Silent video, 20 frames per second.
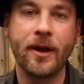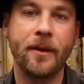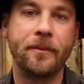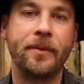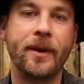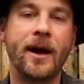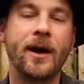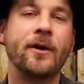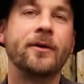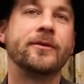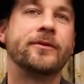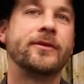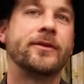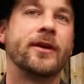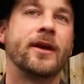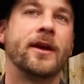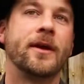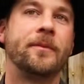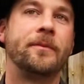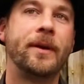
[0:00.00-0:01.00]
about
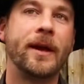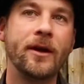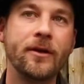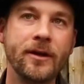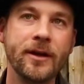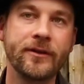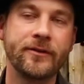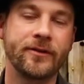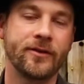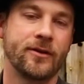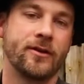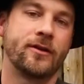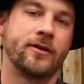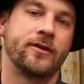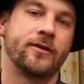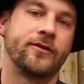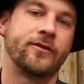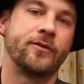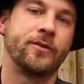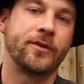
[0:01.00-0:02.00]
pairing
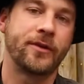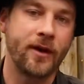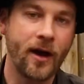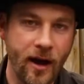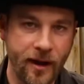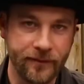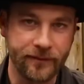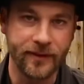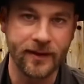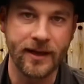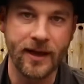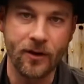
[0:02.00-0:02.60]
cigars with coffee.